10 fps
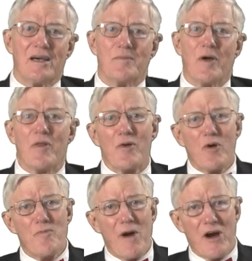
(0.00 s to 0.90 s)
But there were
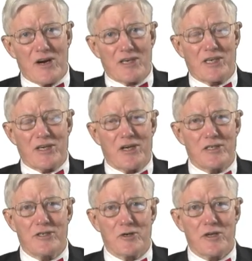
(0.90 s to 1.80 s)
no barracks at
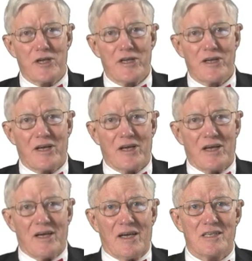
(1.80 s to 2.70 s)
Cudjoe Key.
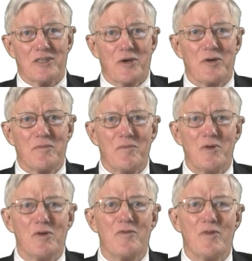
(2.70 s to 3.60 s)
And so to
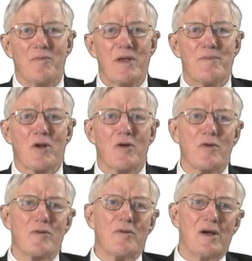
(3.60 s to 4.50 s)
move the people who were